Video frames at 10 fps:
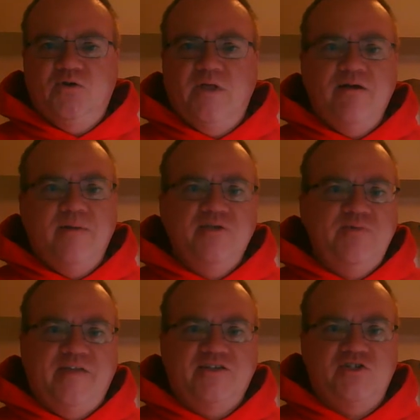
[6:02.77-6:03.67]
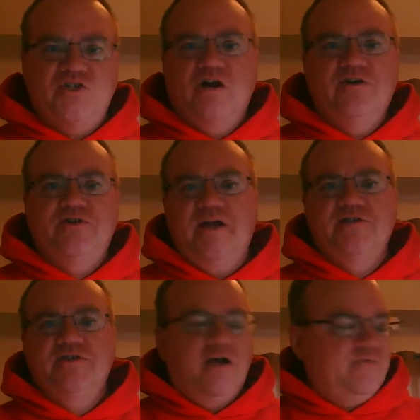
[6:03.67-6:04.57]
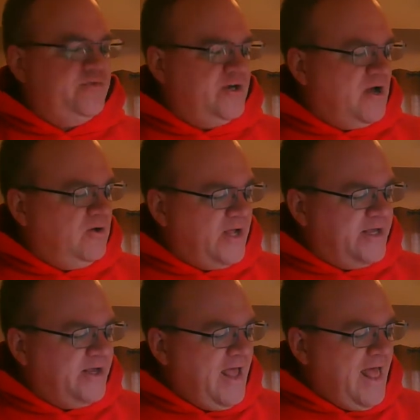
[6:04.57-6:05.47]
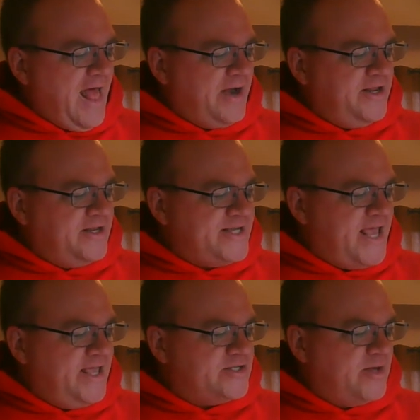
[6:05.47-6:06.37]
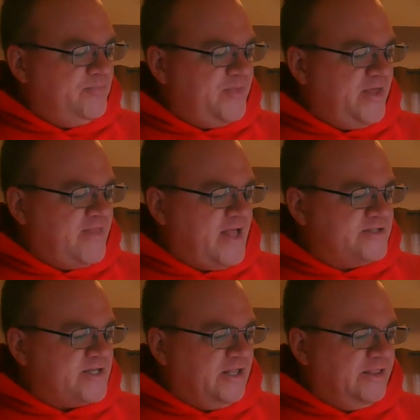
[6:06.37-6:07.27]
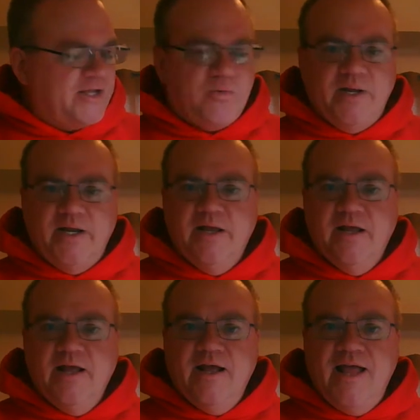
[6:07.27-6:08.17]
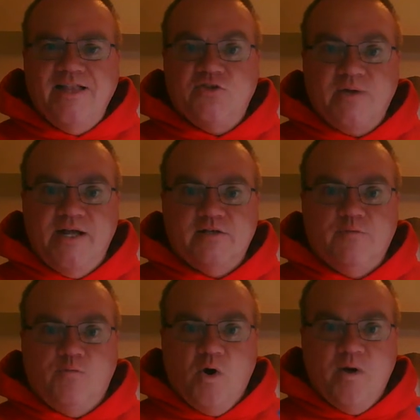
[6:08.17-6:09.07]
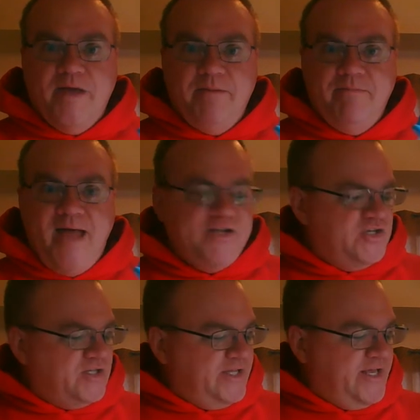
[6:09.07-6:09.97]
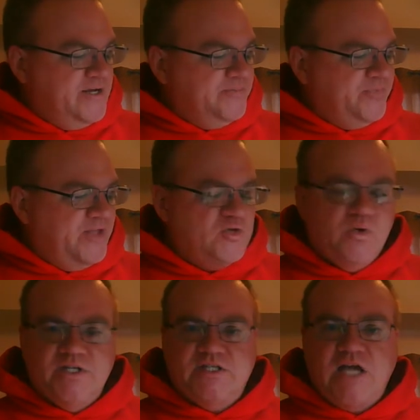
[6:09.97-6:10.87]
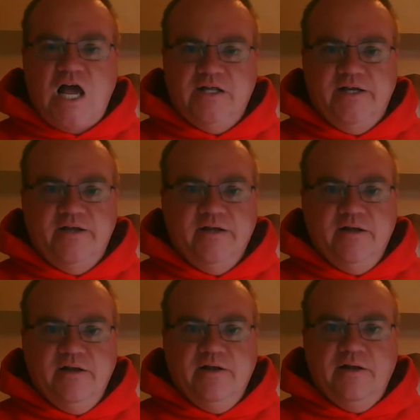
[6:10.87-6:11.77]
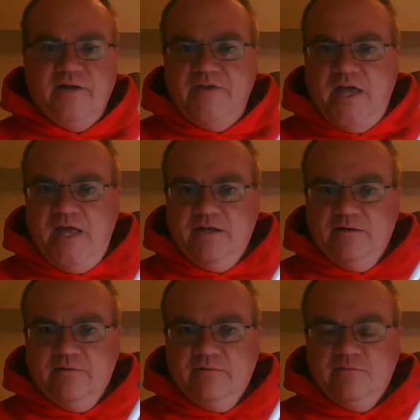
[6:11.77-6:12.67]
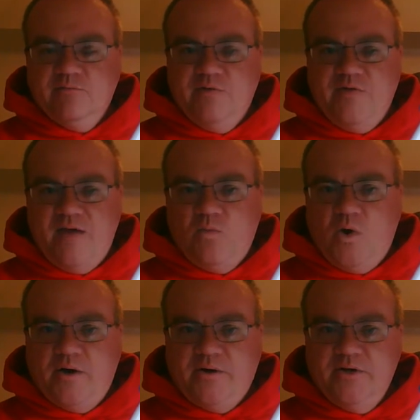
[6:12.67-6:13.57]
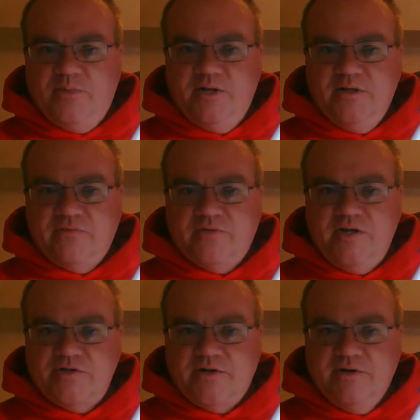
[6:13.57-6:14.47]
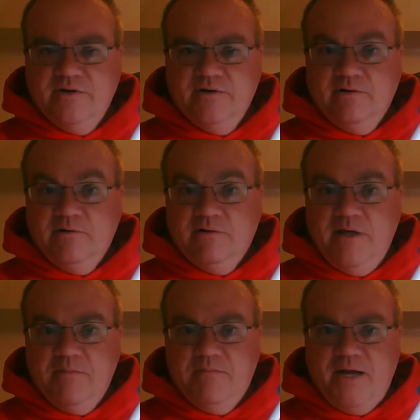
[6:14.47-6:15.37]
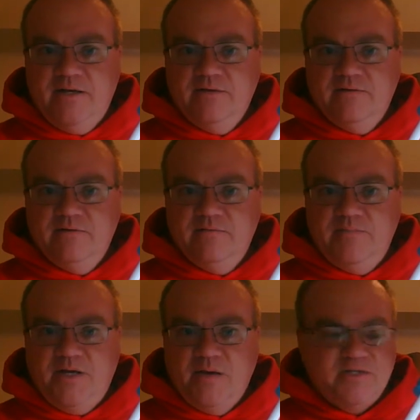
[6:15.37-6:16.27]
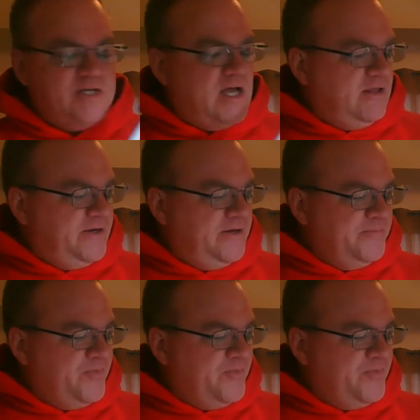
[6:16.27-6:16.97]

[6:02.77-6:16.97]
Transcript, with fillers: cool. That reminds me of like Star Trek stuff, you know, like how do you take something that's a liquid and transform it magically into a solid? I'll give you a hint if you had water and you put it in the freezer, it might become a solid.